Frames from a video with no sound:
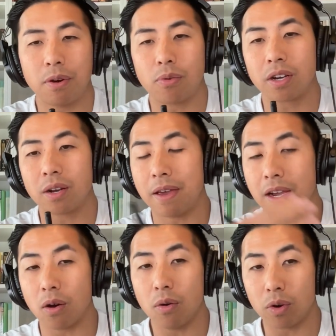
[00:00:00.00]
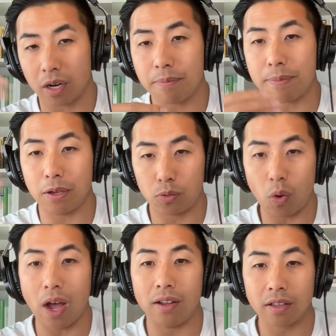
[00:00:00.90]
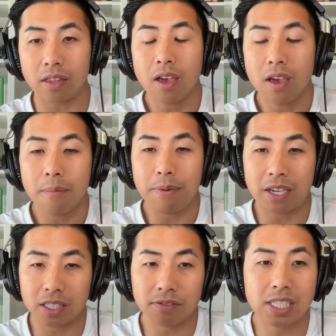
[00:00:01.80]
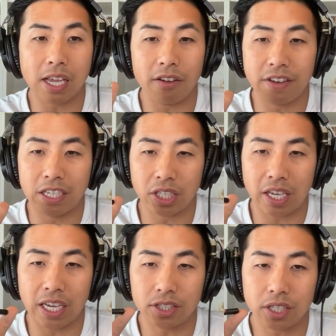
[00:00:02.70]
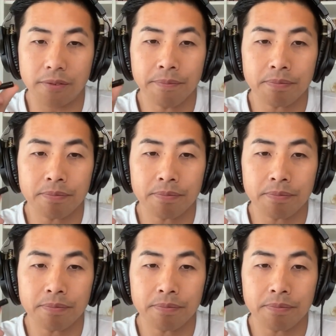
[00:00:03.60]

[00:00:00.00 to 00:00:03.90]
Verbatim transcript: but we're going to make a, we're going to build wealth because of self education.